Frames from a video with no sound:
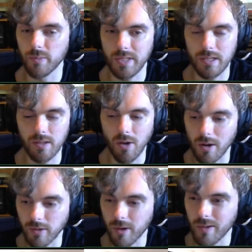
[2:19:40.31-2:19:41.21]
be
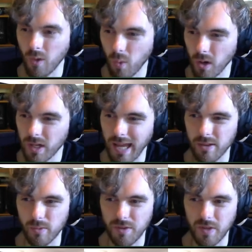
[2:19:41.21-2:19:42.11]
ongoing work now
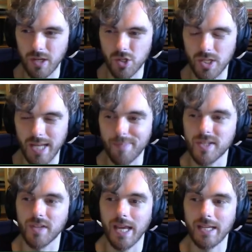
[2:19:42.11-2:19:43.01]
that we finished
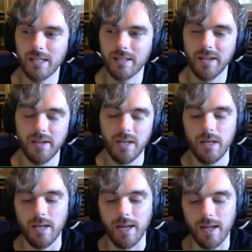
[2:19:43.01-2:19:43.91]
adaptive lighting,
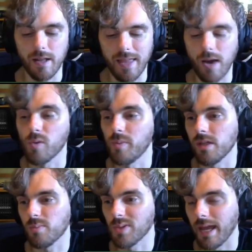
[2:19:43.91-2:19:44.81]
that will be
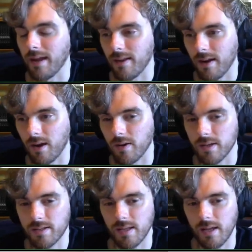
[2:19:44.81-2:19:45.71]
the plan there,
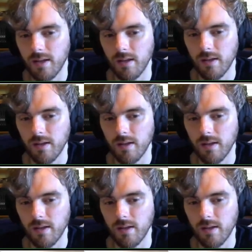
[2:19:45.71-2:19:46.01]
is that